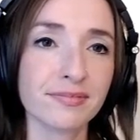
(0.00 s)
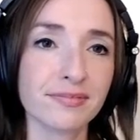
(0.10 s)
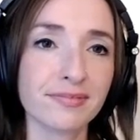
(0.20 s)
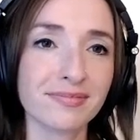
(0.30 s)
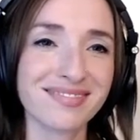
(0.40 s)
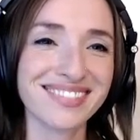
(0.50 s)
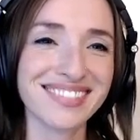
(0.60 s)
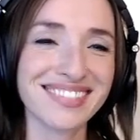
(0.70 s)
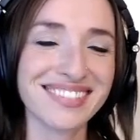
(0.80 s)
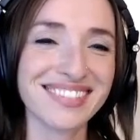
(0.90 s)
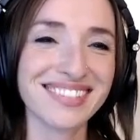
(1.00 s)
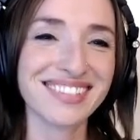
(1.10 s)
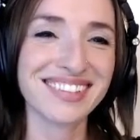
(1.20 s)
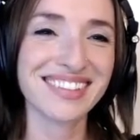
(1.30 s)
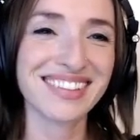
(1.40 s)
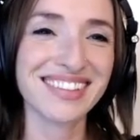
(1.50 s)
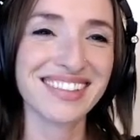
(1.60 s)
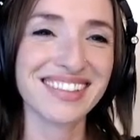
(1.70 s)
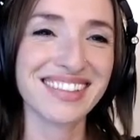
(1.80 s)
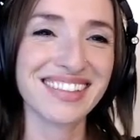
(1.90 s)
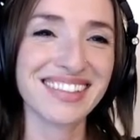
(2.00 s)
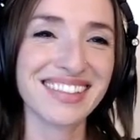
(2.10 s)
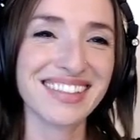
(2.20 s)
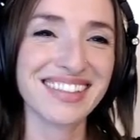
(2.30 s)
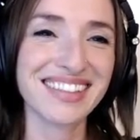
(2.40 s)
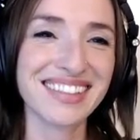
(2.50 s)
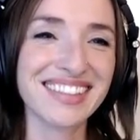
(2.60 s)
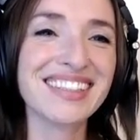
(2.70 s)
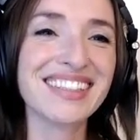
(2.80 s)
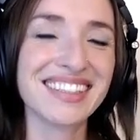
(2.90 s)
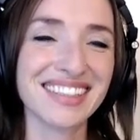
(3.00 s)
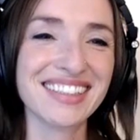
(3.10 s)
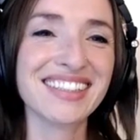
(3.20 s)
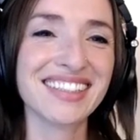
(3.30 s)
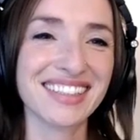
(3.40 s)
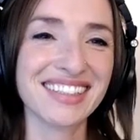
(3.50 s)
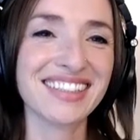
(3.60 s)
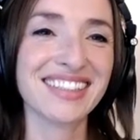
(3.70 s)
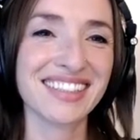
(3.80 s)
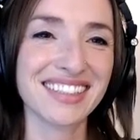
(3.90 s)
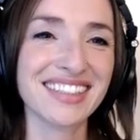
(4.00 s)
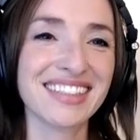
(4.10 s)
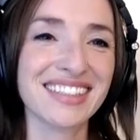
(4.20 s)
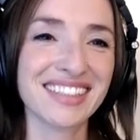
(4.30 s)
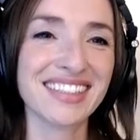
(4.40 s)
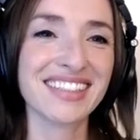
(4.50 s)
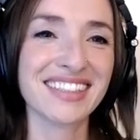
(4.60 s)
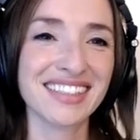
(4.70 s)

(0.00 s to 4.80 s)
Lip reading: No words are spoken by the person on screen.